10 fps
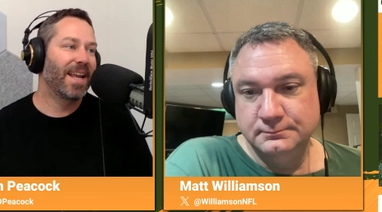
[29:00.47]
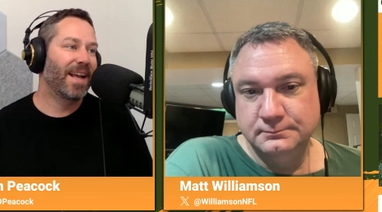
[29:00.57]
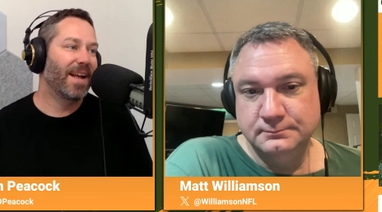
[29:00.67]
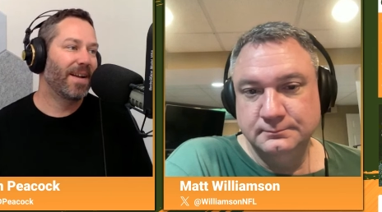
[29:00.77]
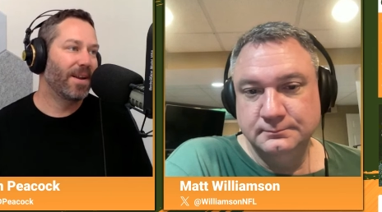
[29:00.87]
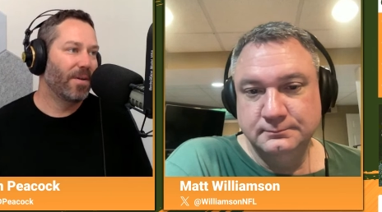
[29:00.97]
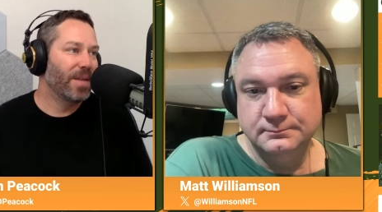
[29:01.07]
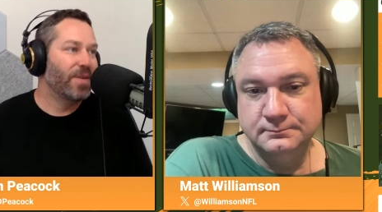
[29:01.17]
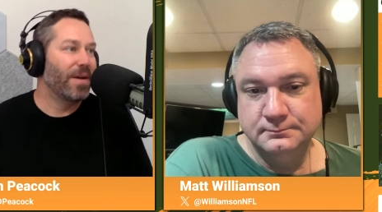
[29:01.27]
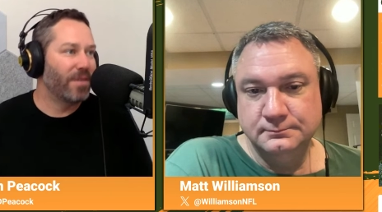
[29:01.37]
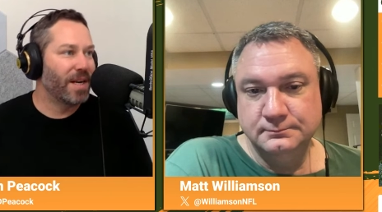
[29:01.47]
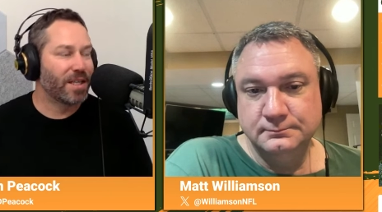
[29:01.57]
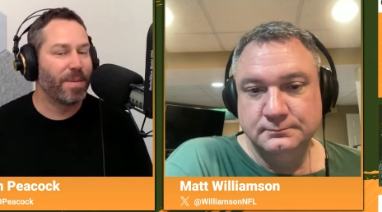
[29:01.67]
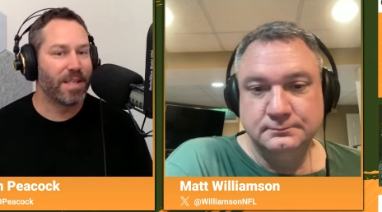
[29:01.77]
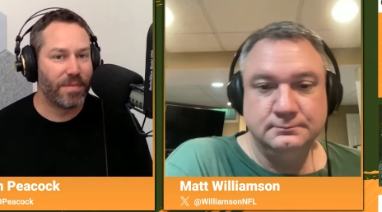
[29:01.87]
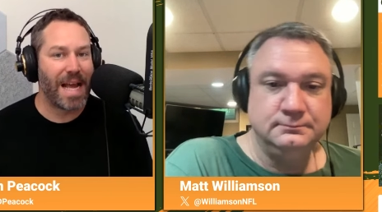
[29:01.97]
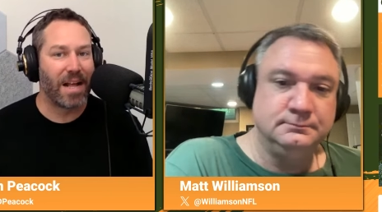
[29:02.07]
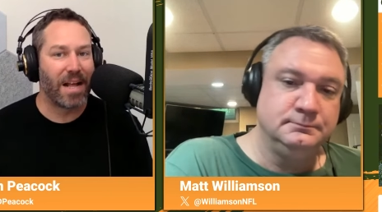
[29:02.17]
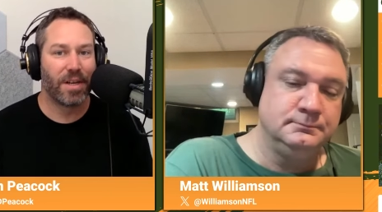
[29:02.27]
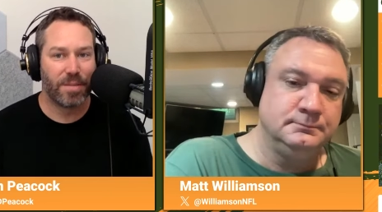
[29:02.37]
Speaker 1: uh, you know and they do have an expensive
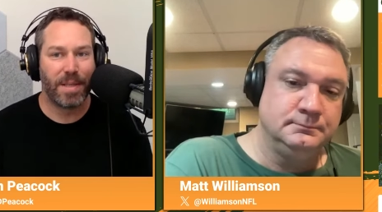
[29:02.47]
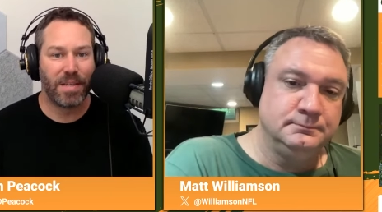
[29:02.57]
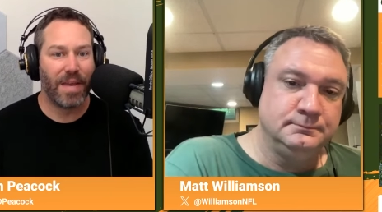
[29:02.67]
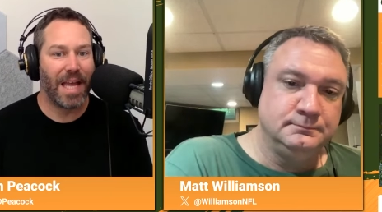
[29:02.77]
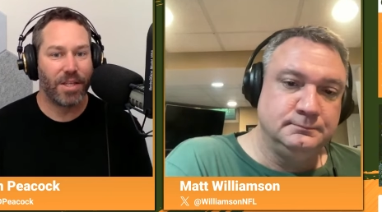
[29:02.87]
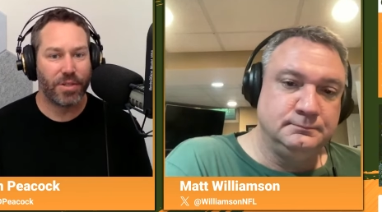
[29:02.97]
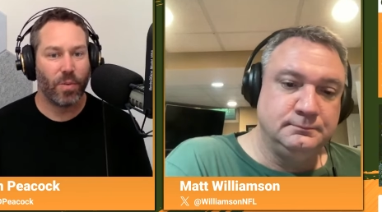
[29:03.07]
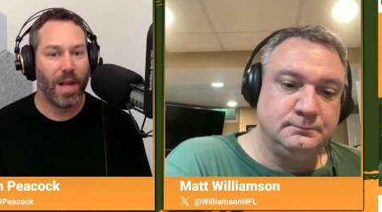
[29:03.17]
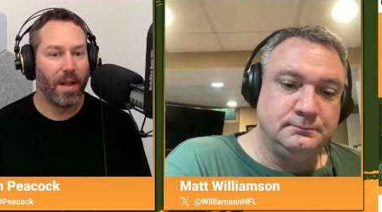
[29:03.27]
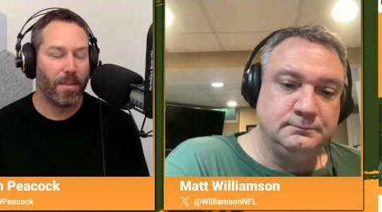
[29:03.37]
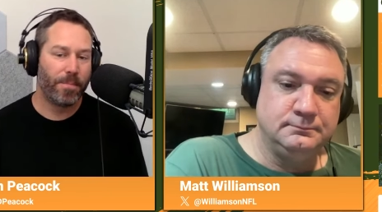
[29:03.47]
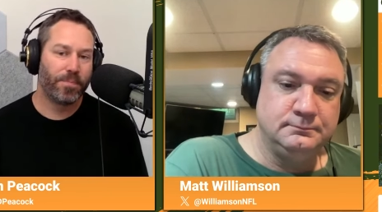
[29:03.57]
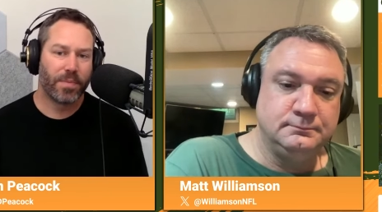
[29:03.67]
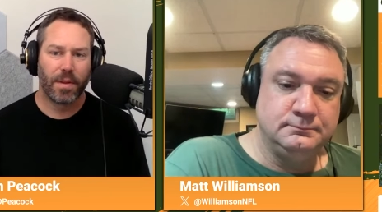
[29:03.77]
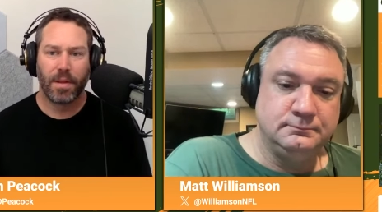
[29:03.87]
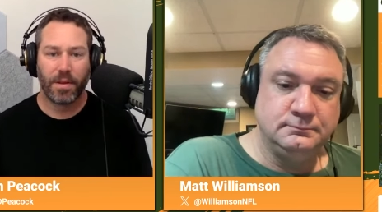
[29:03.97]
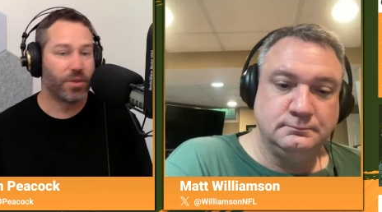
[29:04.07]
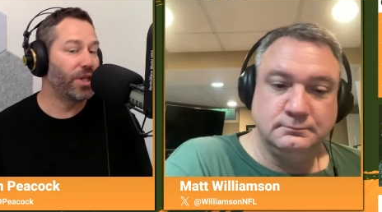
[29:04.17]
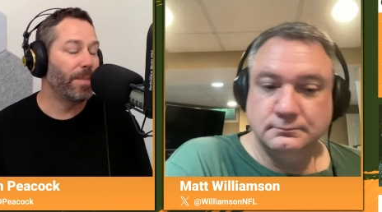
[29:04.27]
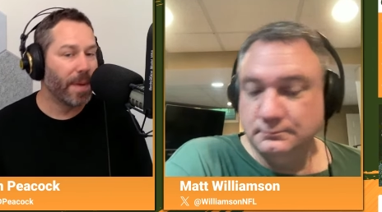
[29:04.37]
tackle and expensive edge as well they're
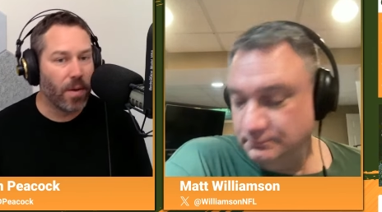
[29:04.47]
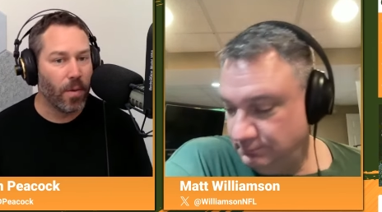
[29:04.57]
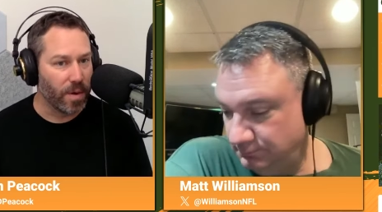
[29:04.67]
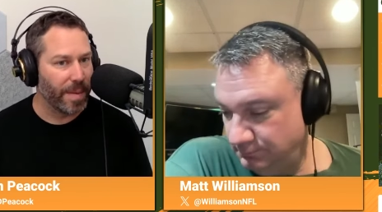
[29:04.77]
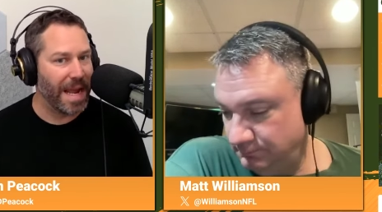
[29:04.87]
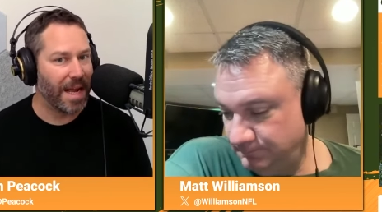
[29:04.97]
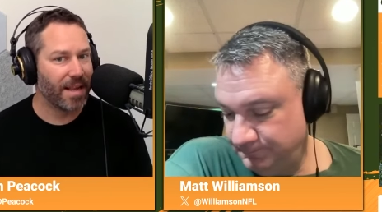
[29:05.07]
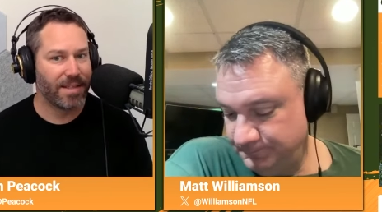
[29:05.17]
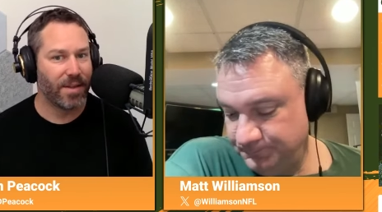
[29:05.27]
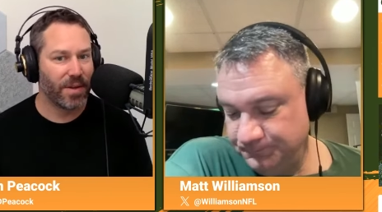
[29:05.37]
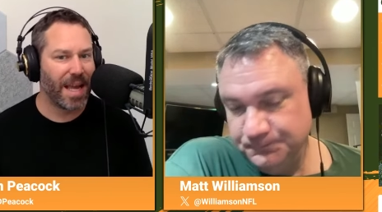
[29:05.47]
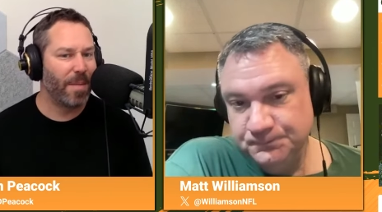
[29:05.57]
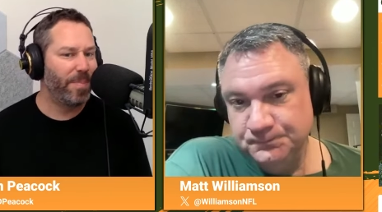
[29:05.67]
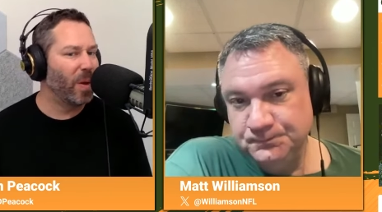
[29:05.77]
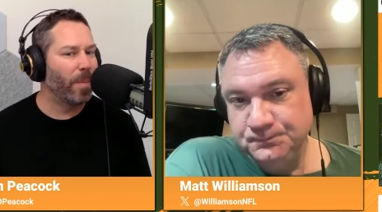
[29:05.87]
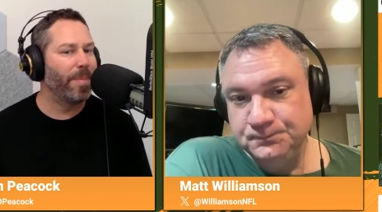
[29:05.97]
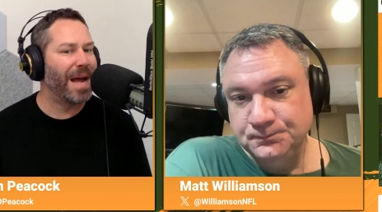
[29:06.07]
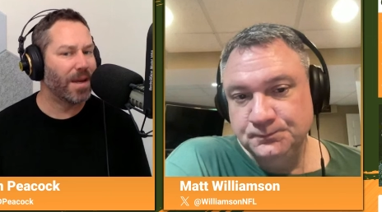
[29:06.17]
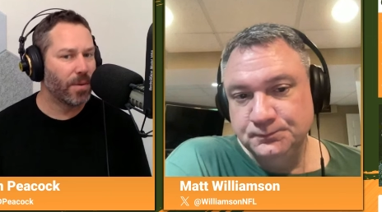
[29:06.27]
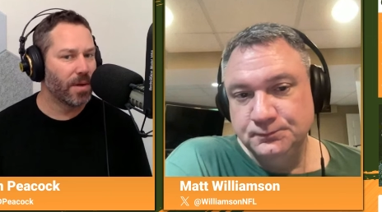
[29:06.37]
cheap at quarterback so they're kind of built
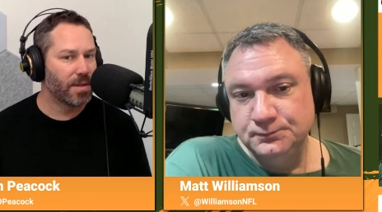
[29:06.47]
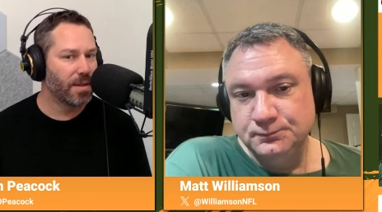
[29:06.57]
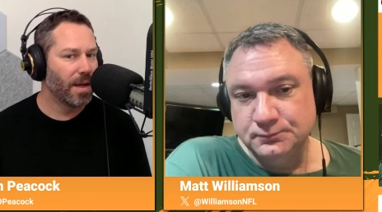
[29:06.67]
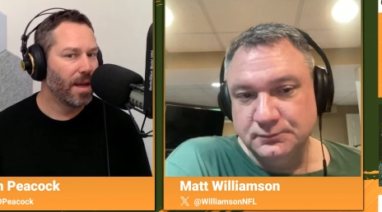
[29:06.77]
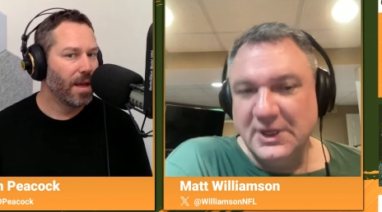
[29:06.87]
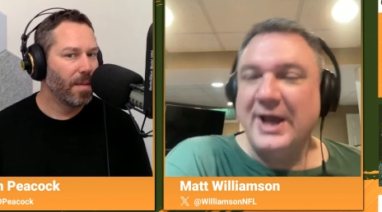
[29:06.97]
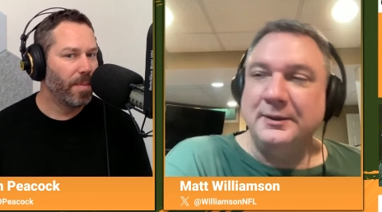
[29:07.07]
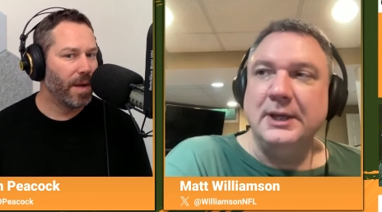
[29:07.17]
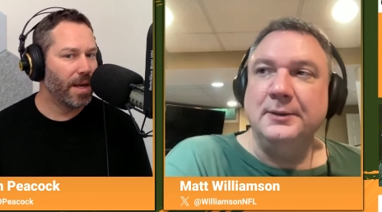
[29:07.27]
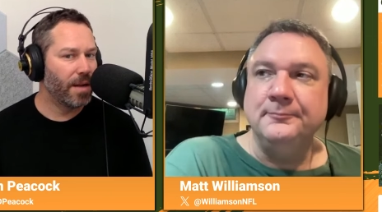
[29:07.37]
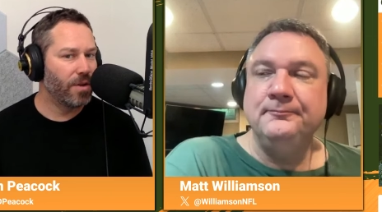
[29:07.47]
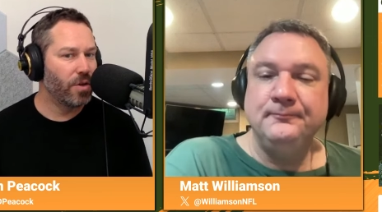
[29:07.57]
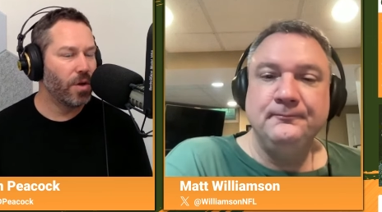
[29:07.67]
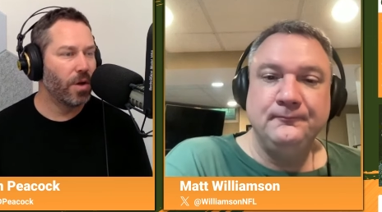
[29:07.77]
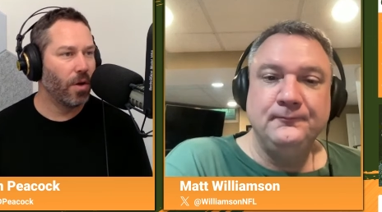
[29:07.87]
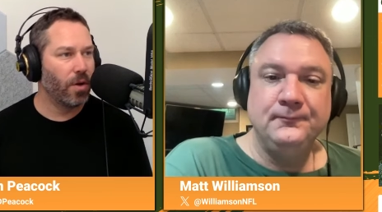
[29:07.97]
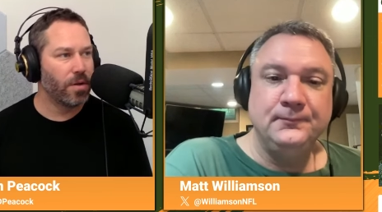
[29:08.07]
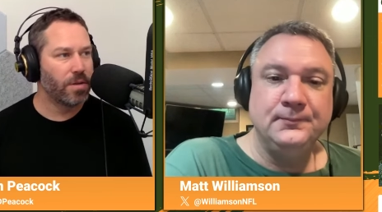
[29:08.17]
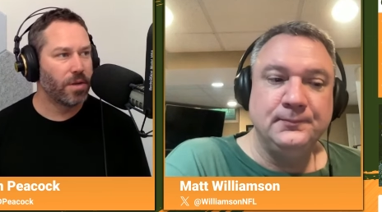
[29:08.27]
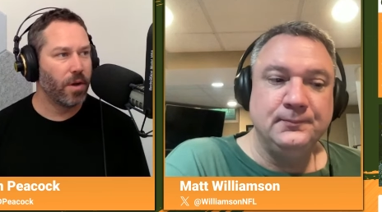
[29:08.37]
backwards yeah but yeah you can
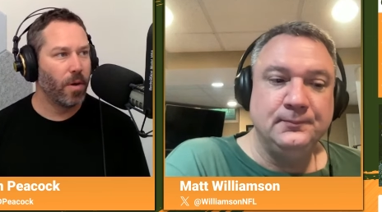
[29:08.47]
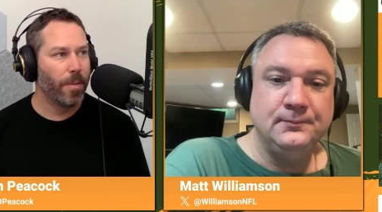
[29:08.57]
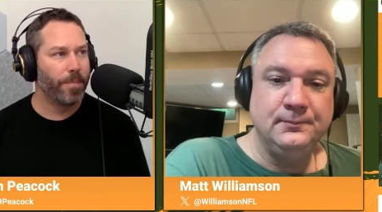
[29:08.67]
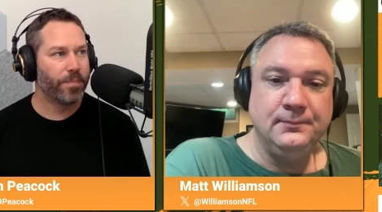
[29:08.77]
also